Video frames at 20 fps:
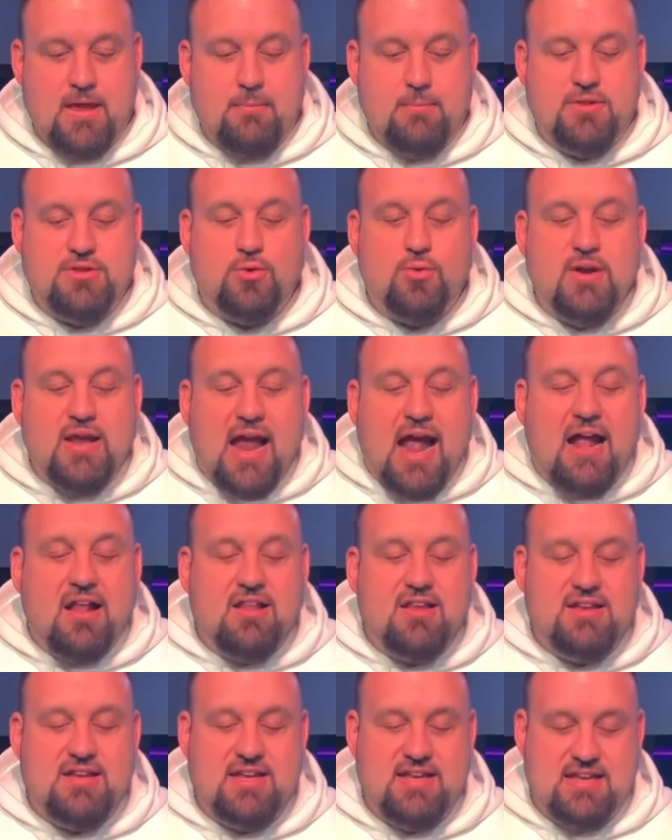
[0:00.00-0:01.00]
But the
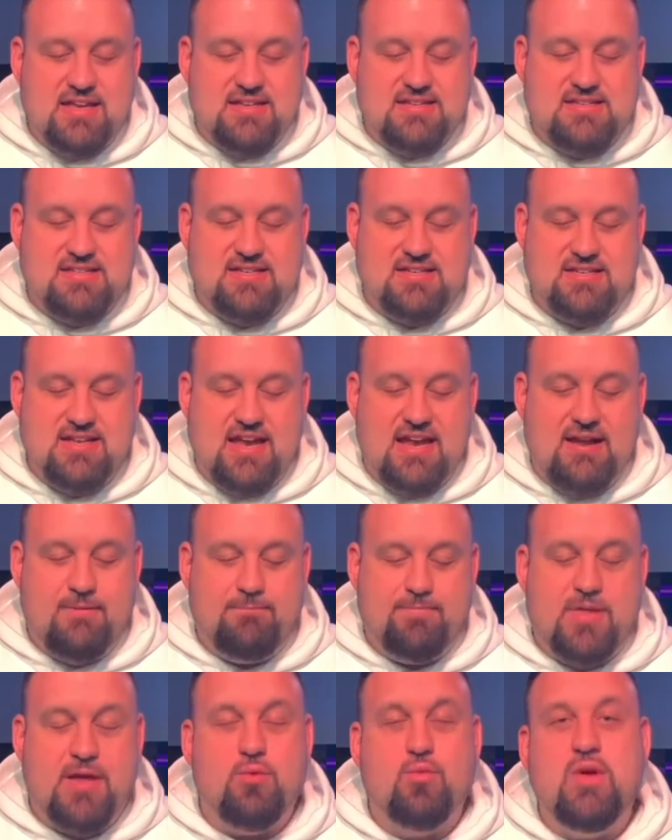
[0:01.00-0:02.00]
reality is today
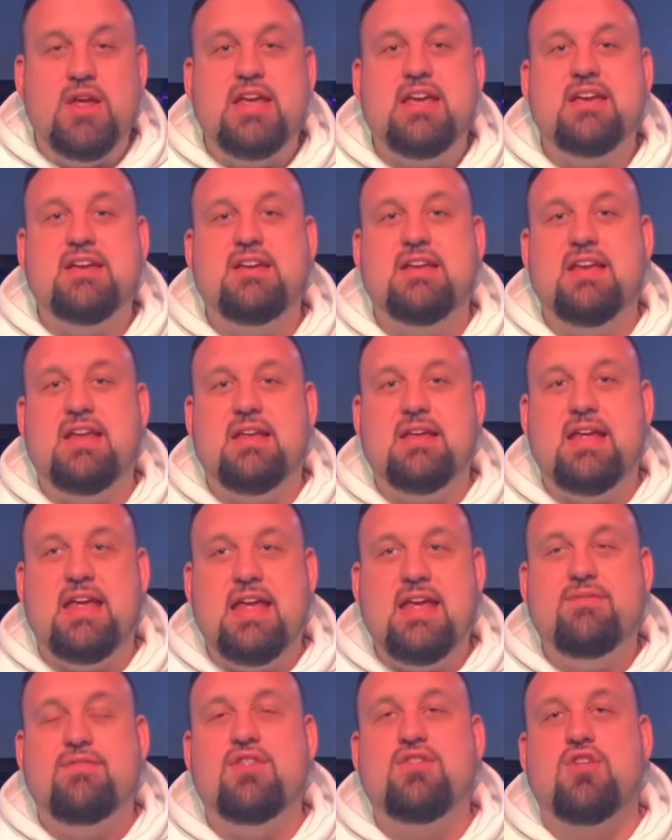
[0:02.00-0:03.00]
that we can,
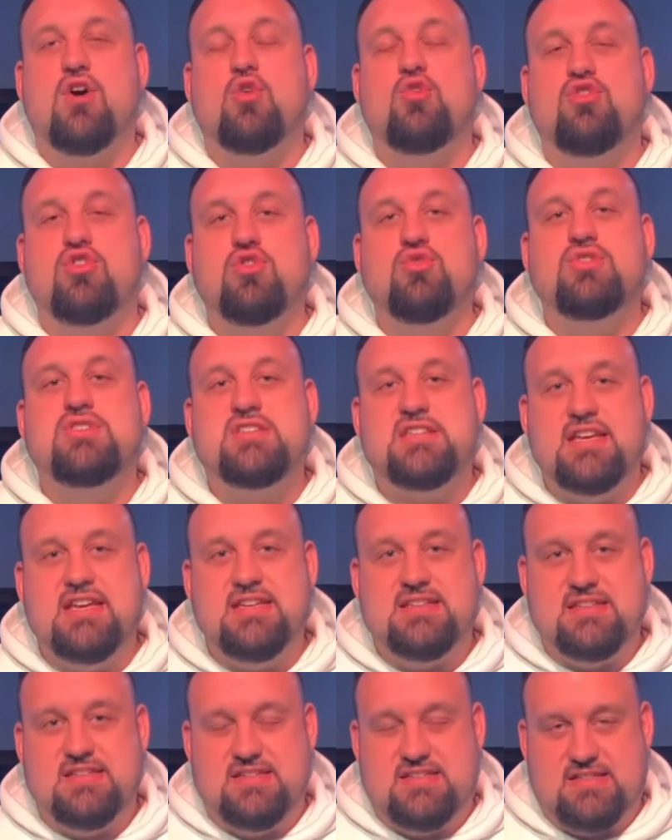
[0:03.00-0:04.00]
even though new
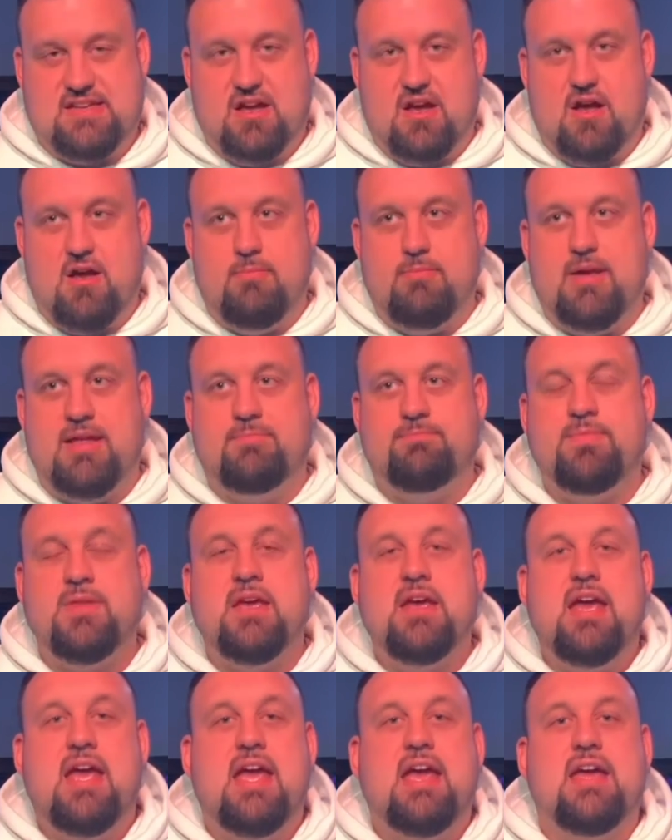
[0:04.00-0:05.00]
seasons come and
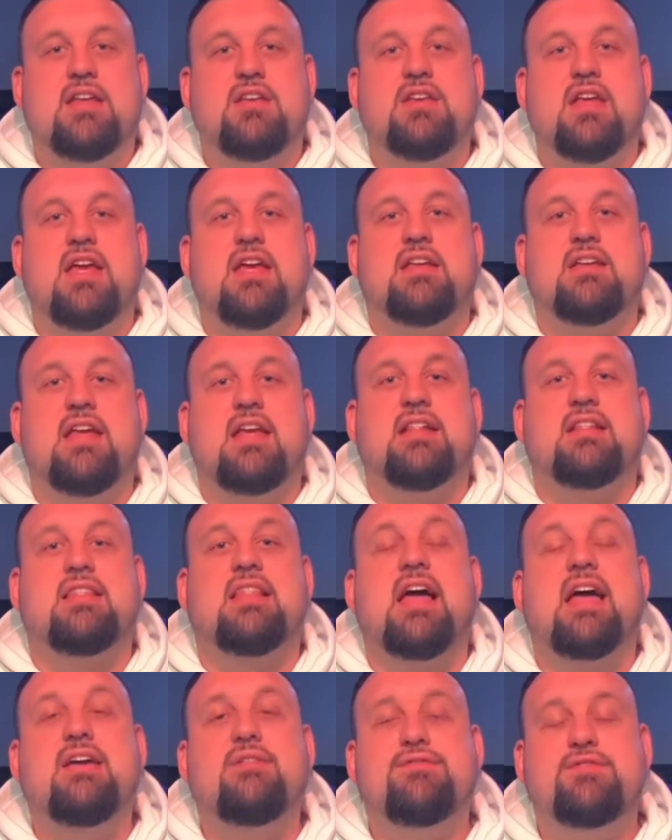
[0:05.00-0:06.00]
and, and, and
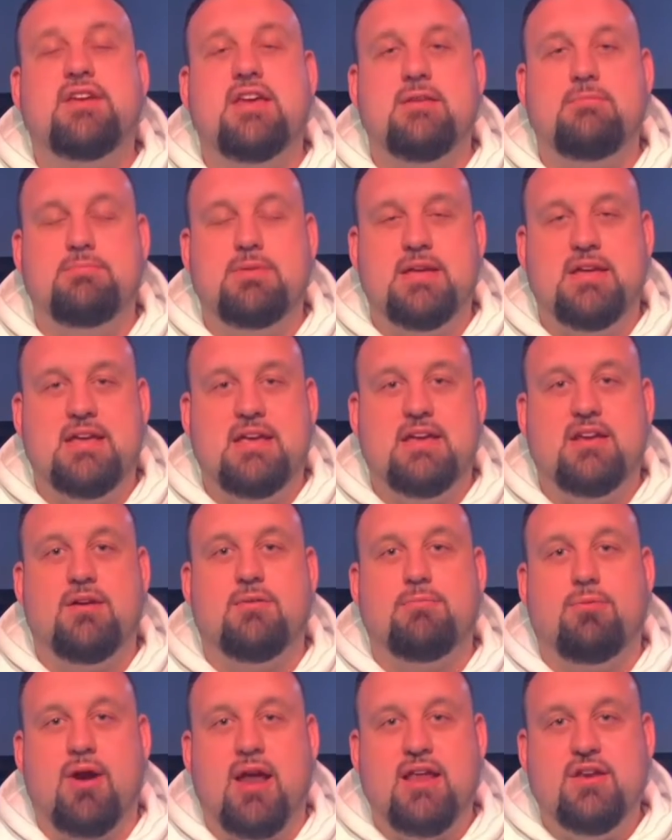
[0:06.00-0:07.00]
life can be in a
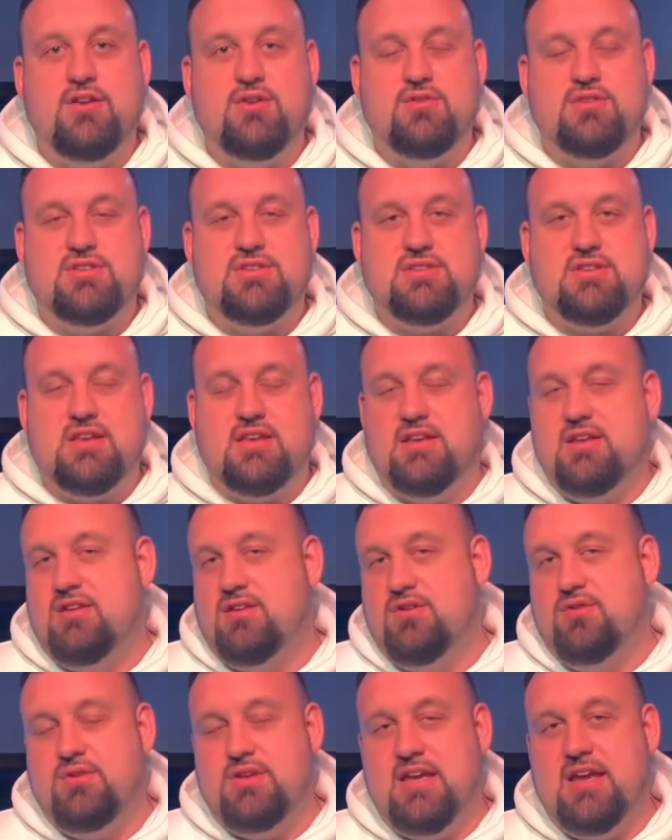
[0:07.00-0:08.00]
brand new in a
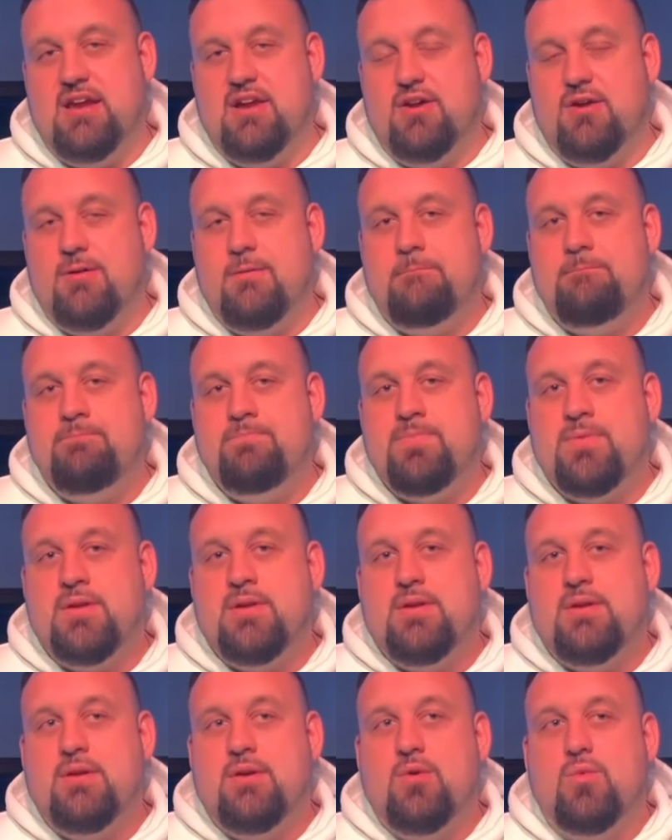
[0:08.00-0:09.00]
new year
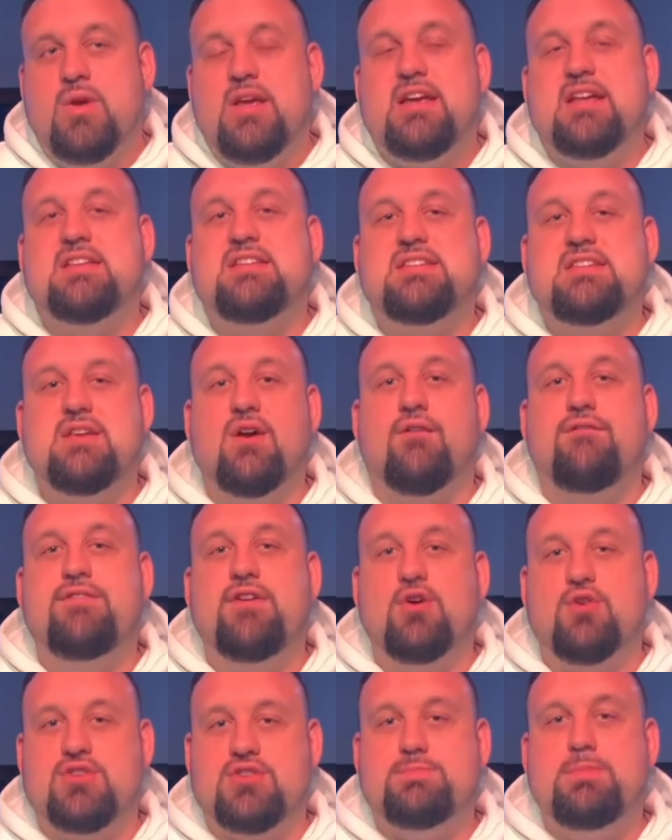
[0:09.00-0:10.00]
we can still
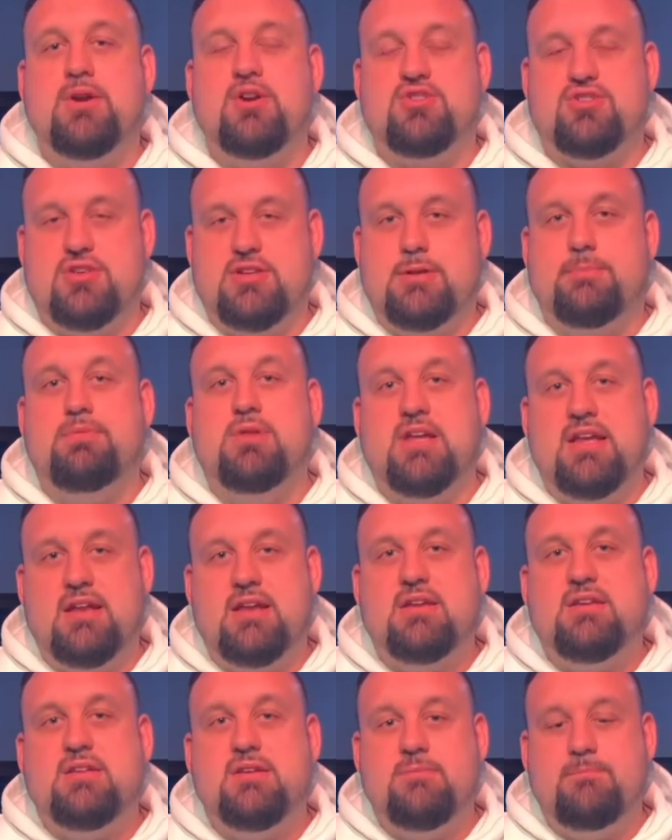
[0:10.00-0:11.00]
feel spiritually
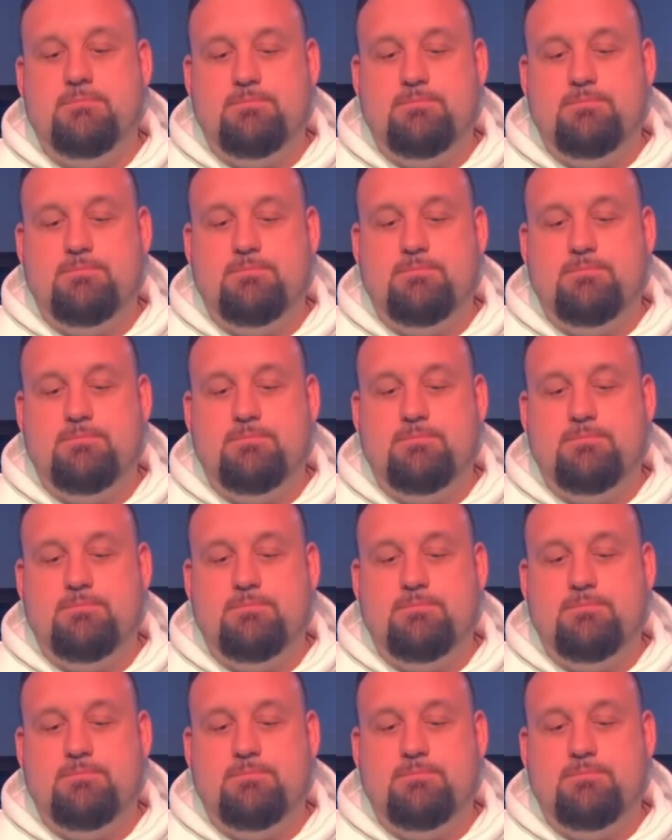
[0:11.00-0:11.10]
depleted